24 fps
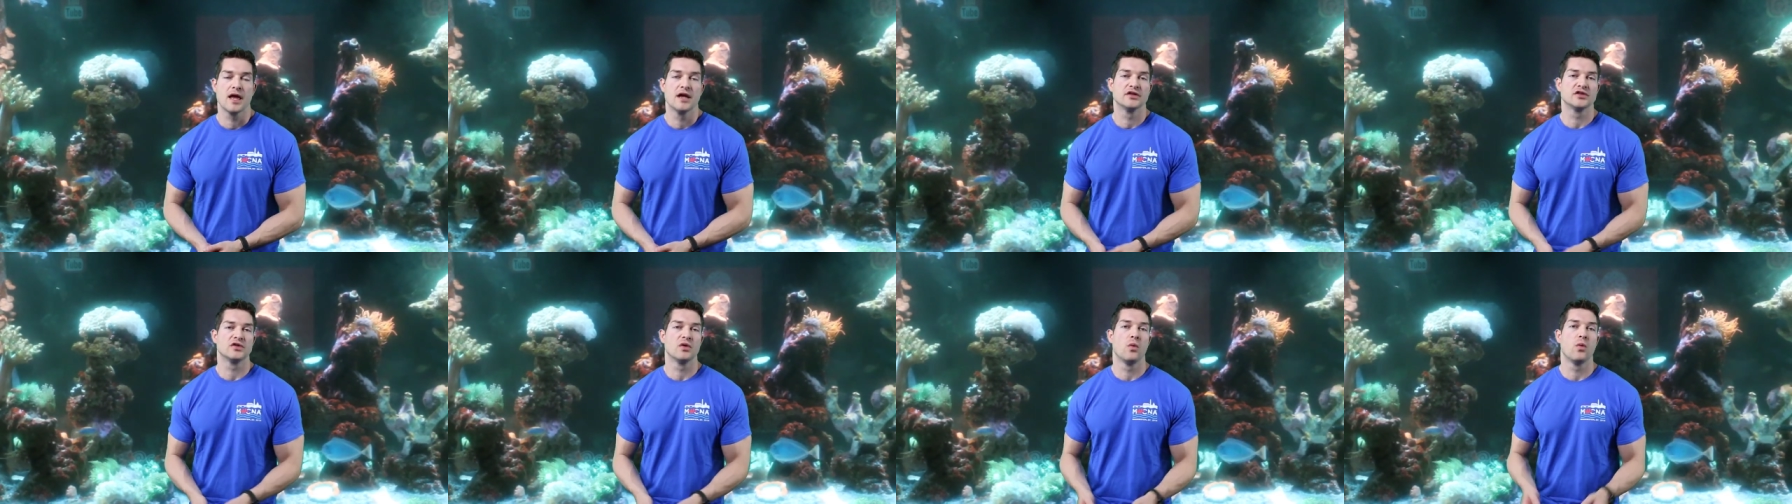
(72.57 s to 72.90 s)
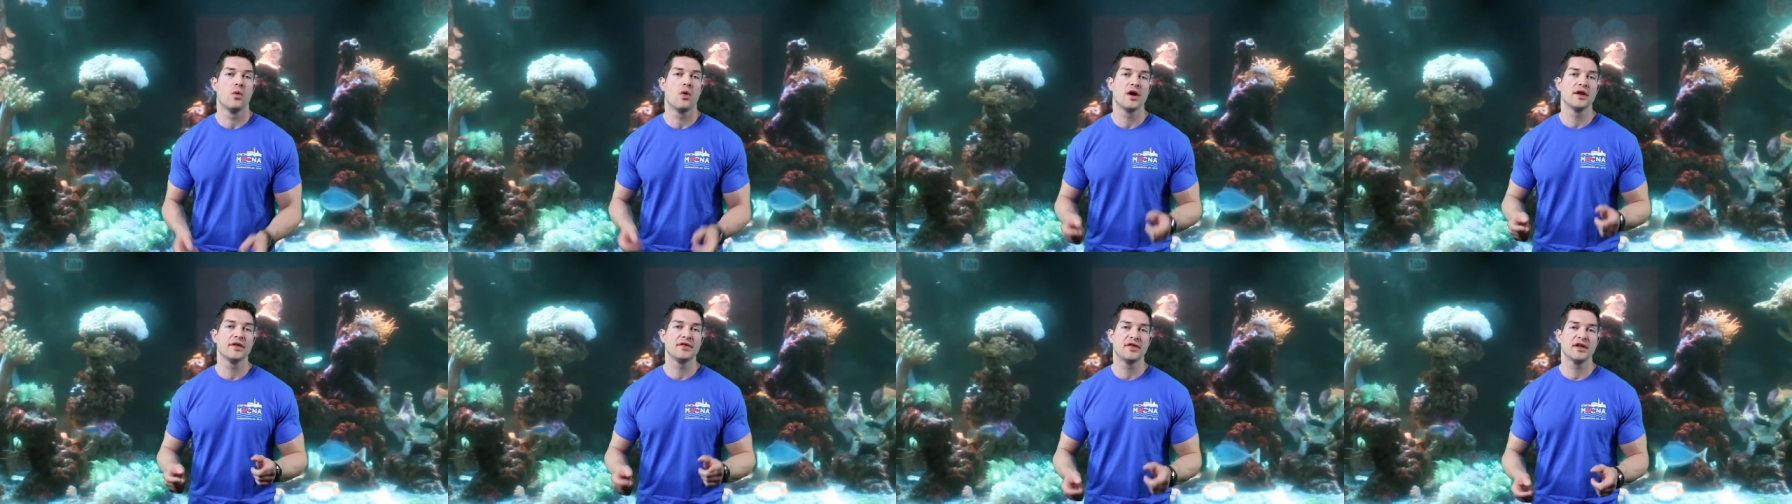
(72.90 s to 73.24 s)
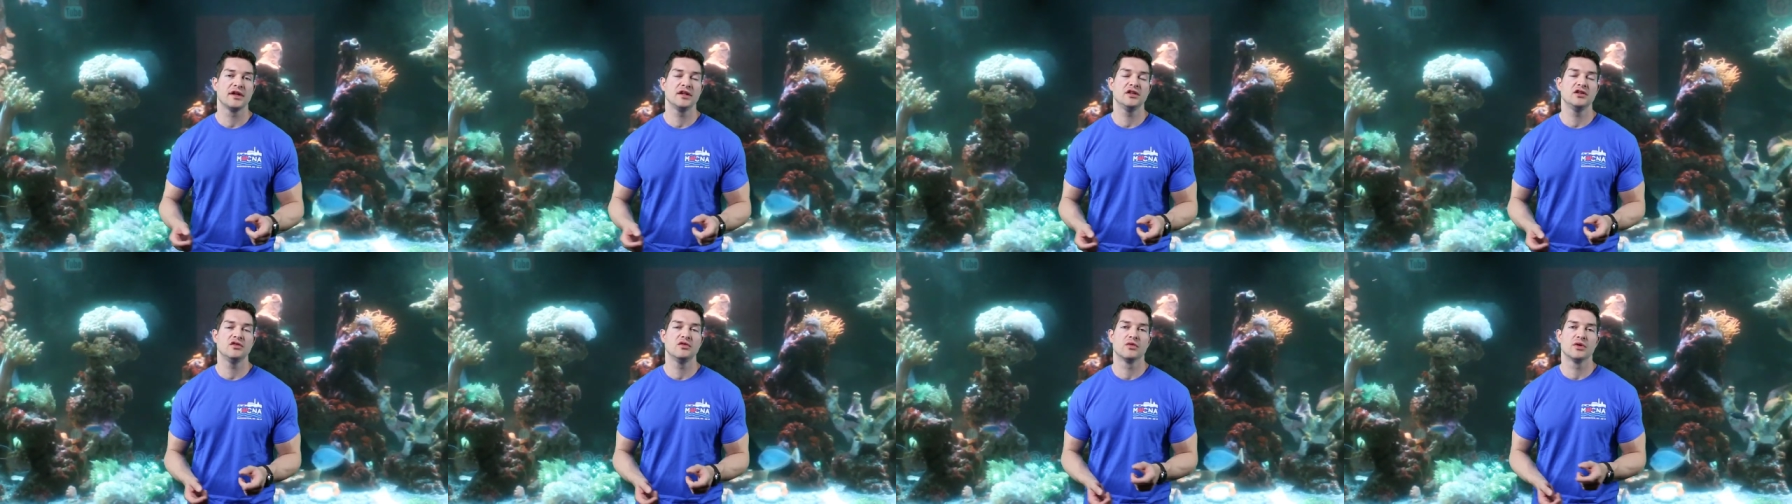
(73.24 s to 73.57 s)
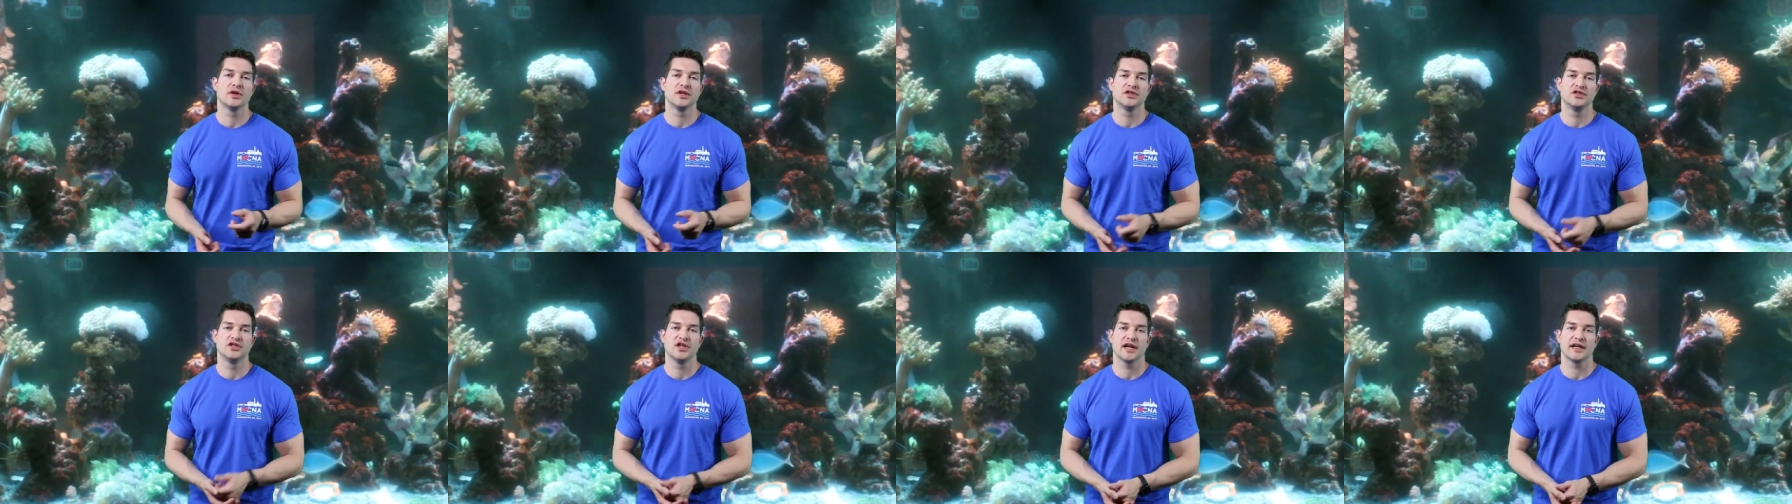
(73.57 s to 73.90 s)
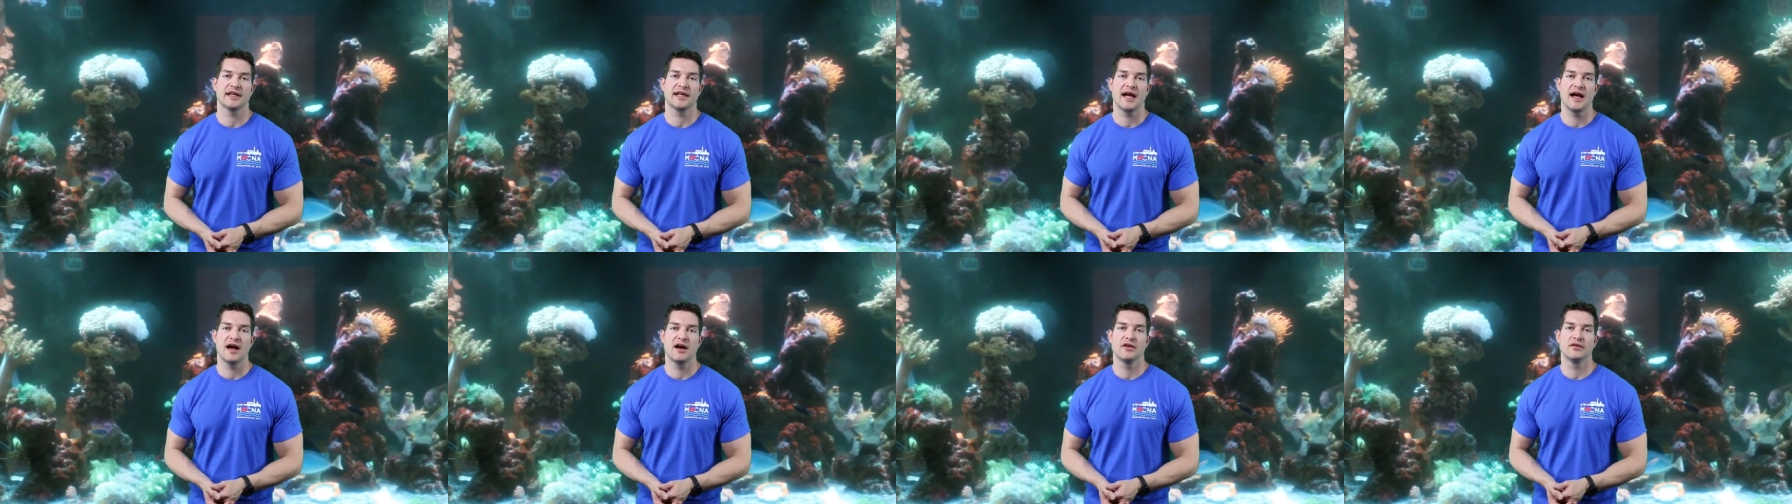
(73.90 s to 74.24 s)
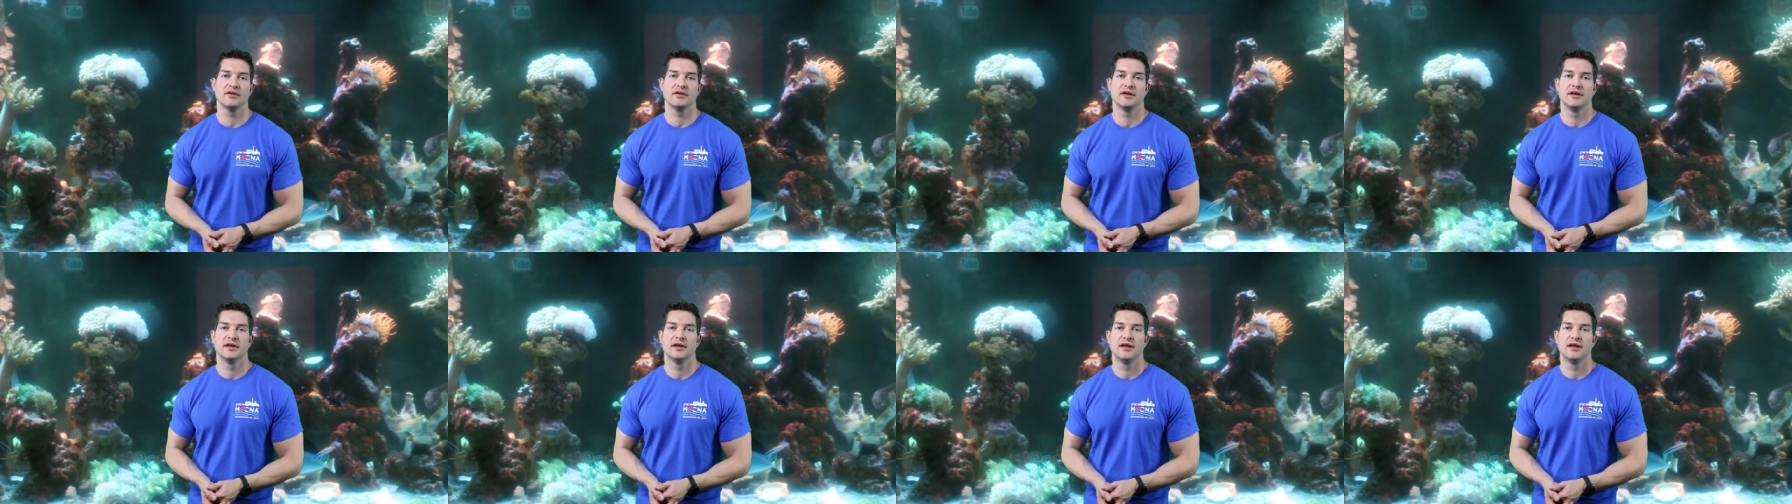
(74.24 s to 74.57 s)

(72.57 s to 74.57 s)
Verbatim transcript: So one thing that you want to check out